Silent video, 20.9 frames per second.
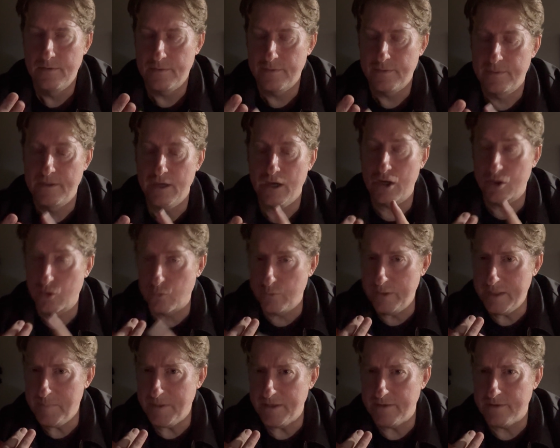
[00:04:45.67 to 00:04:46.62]
The
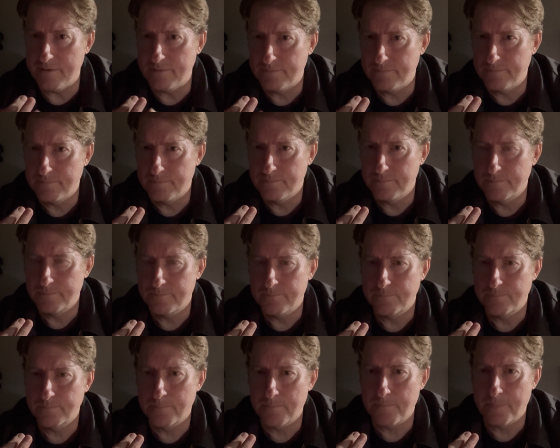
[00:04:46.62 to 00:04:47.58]
agreement,
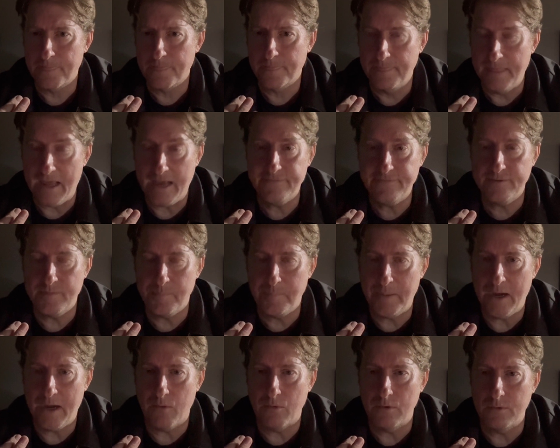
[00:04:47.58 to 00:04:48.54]
that's the
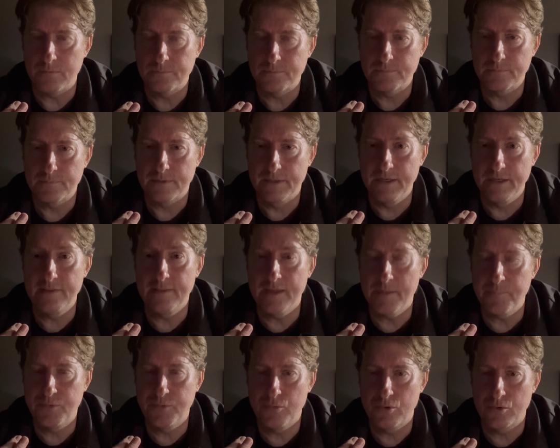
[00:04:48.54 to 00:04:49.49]
power. Getting
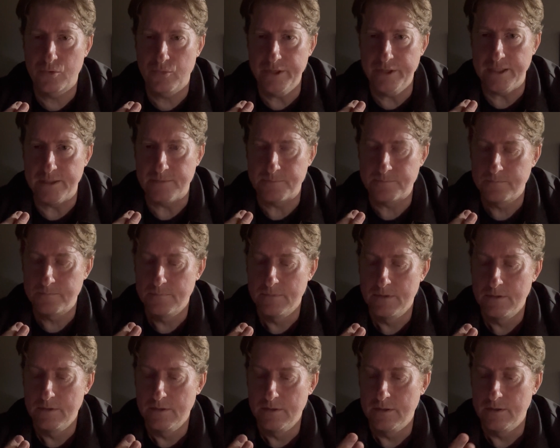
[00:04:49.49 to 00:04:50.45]
them to agree.
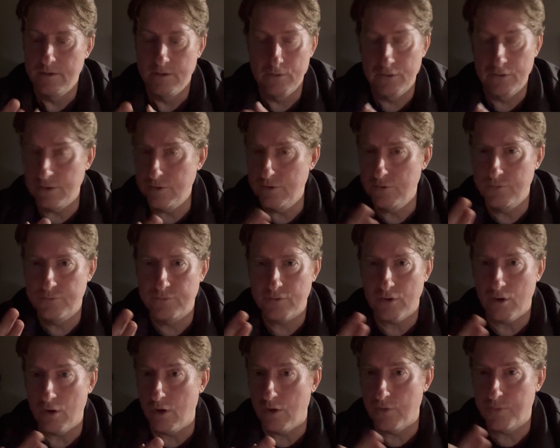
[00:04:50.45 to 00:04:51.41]
You could use
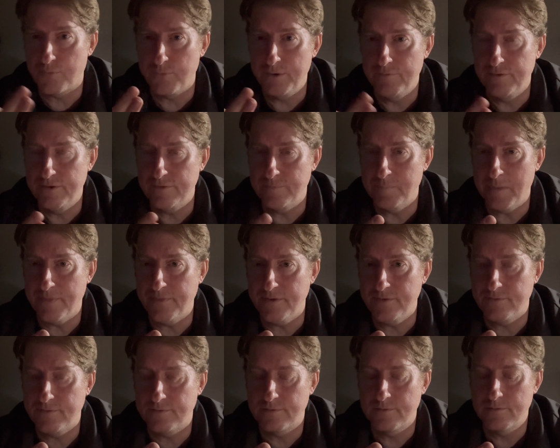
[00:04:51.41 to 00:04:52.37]
all three of these
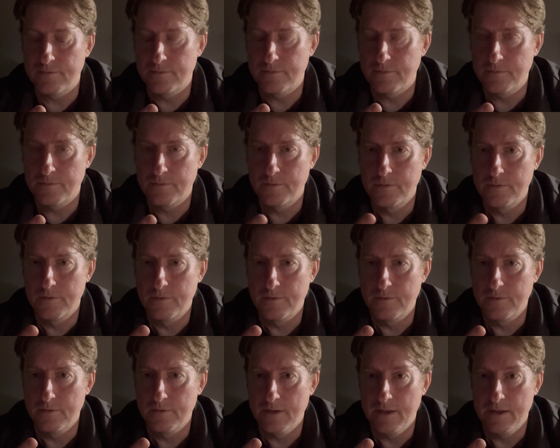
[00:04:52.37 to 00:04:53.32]
methods
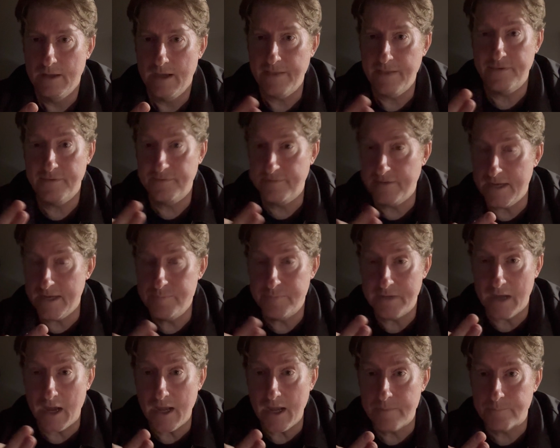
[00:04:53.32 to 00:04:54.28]
at the same
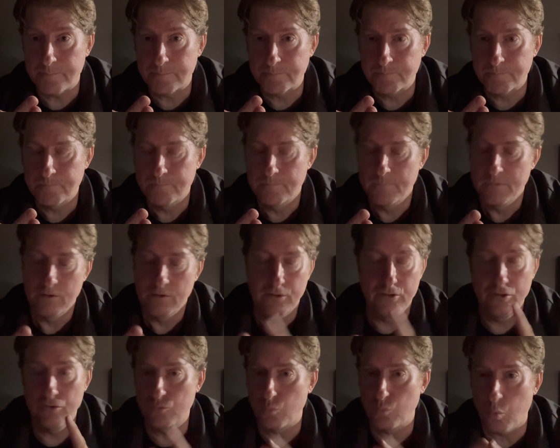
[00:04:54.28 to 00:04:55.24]
time. You could
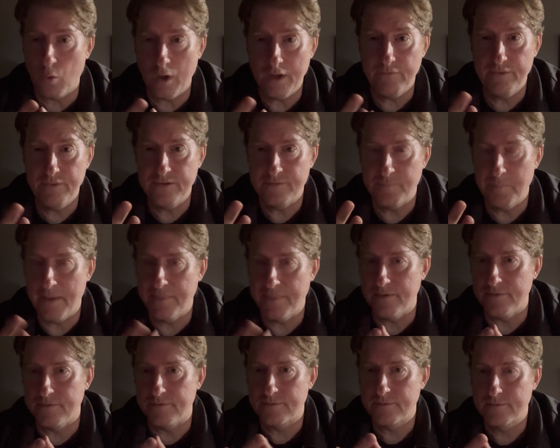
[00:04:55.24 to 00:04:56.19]
use one of these
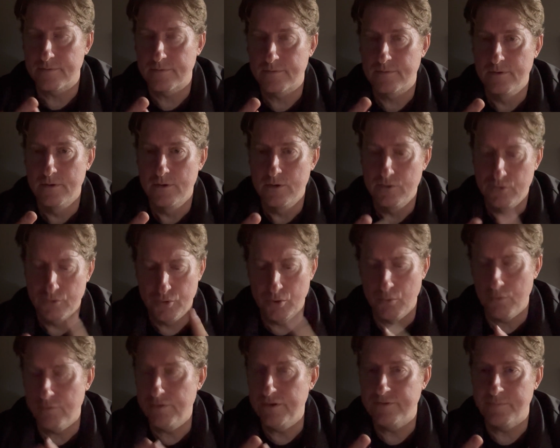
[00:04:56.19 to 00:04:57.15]
methods,
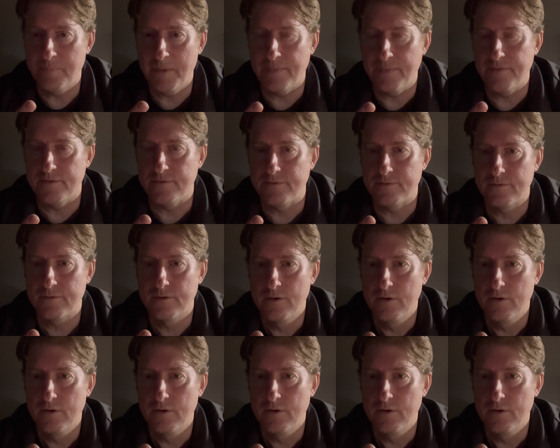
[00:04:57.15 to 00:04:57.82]
two of these methods.